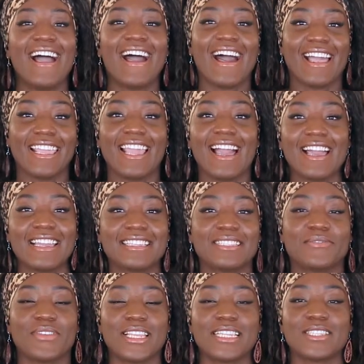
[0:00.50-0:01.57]
Hi guys,
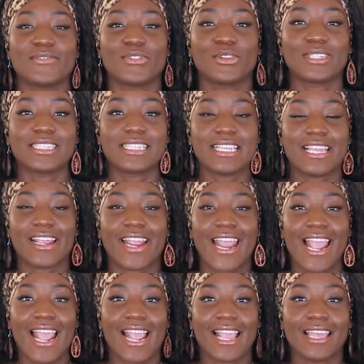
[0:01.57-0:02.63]
Venus Flores here
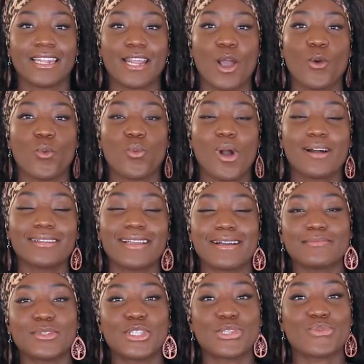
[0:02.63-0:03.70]
and
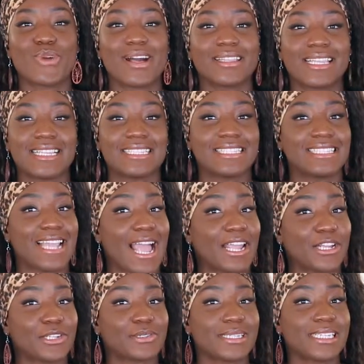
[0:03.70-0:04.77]
welcome to Wellness
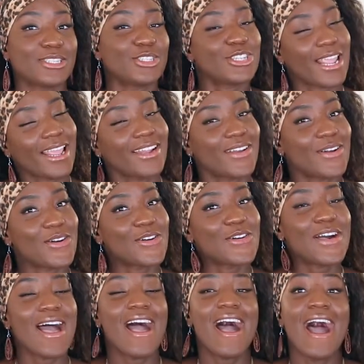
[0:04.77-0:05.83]
Diary channel.
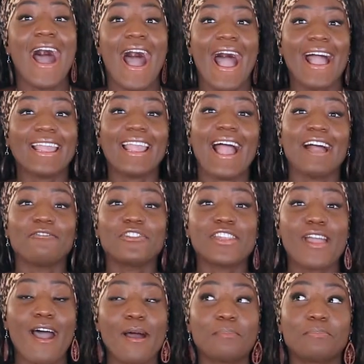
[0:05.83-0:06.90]
I have
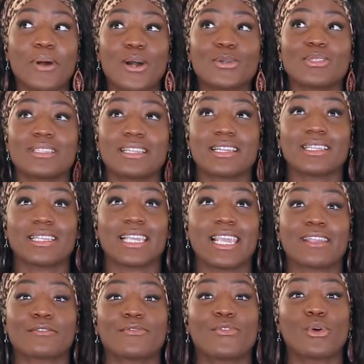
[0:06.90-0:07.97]
not posted on
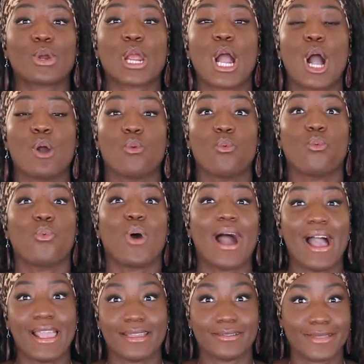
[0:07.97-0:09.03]
here for a
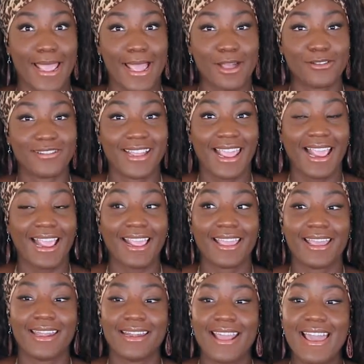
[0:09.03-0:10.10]
while now,
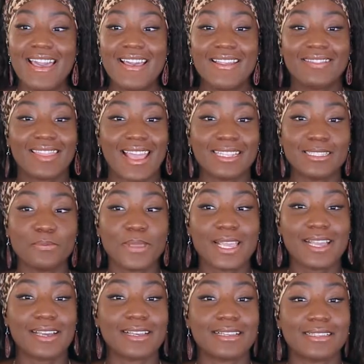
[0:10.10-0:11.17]
and that's
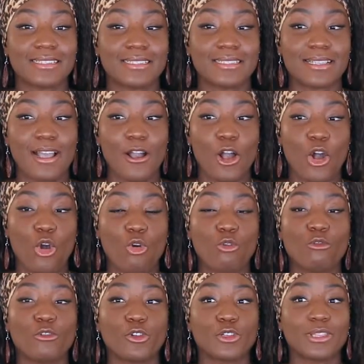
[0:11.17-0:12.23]
because
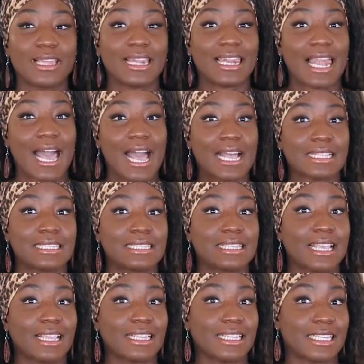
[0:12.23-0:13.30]
over the last
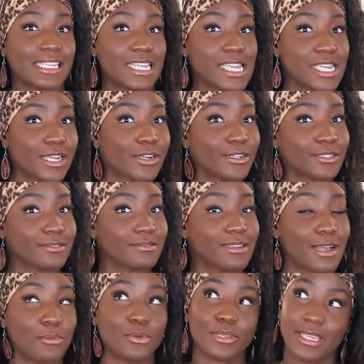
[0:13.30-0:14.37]
year,
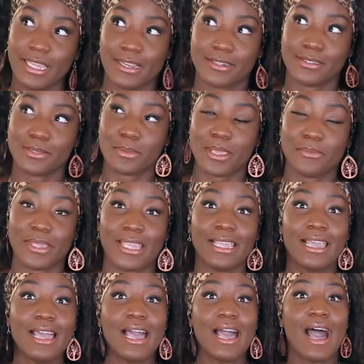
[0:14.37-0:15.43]
couple of years maybe,
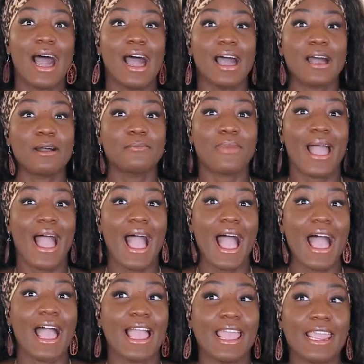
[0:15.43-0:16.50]

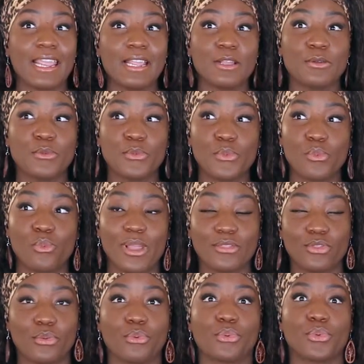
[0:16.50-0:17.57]
I went
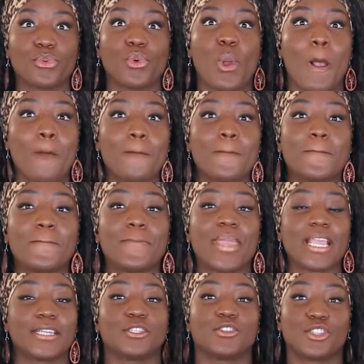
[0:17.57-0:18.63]
through
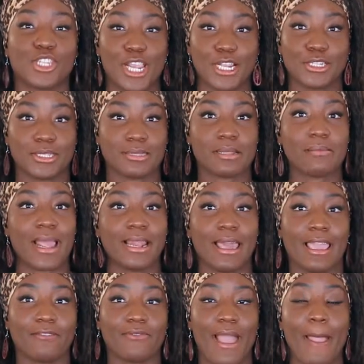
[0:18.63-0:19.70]
major changes in my
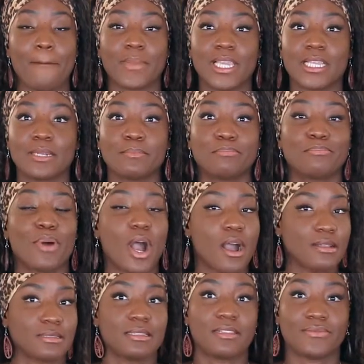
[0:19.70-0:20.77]
life. I mean,
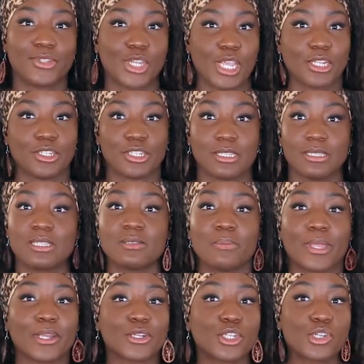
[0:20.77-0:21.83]
positive changes
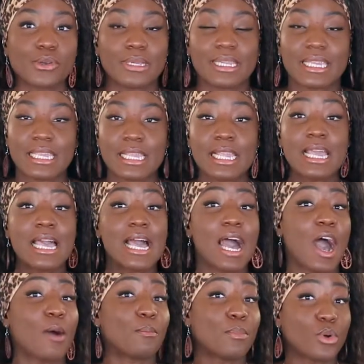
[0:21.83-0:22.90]
spiritually,
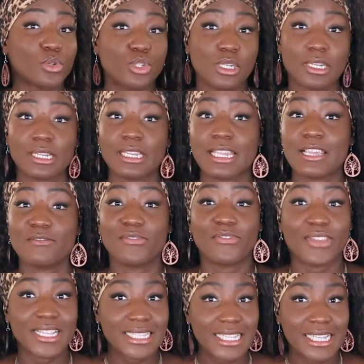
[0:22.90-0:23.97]
emotionally,
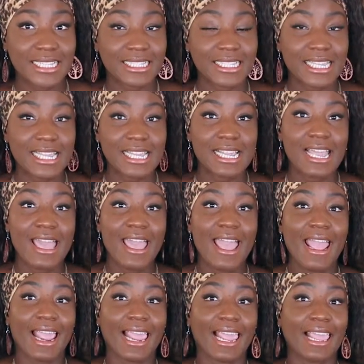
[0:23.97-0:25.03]
physically,
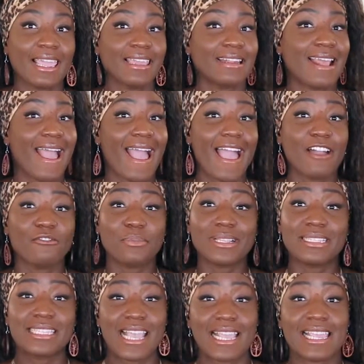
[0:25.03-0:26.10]
and I have been
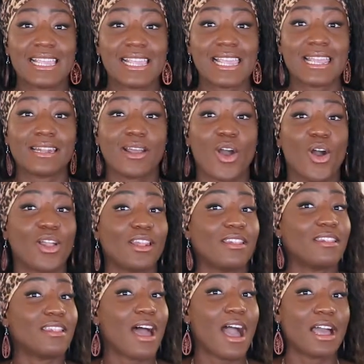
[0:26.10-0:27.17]
taking in a
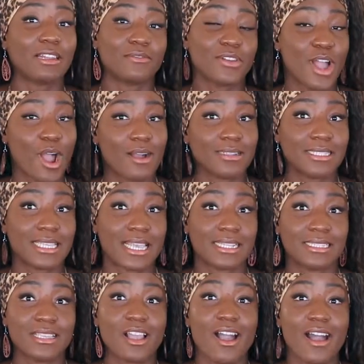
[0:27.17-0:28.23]
lot of
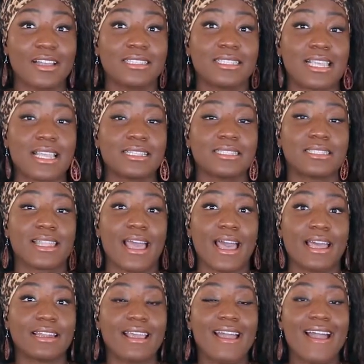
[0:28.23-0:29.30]
content that